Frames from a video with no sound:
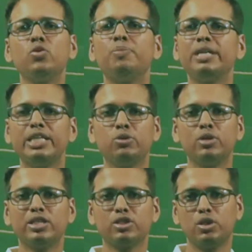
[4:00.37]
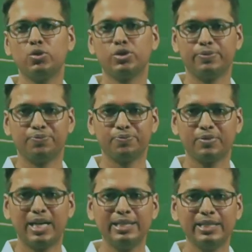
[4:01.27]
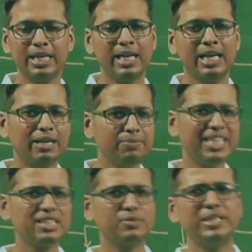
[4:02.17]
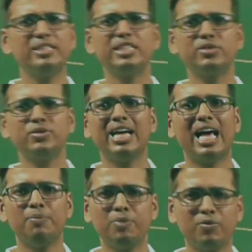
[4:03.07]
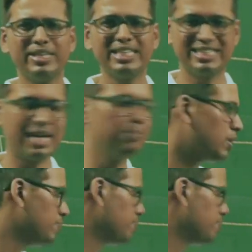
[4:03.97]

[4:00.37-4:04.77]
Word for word: a particular solution, right? Let me explain this with the help of an example.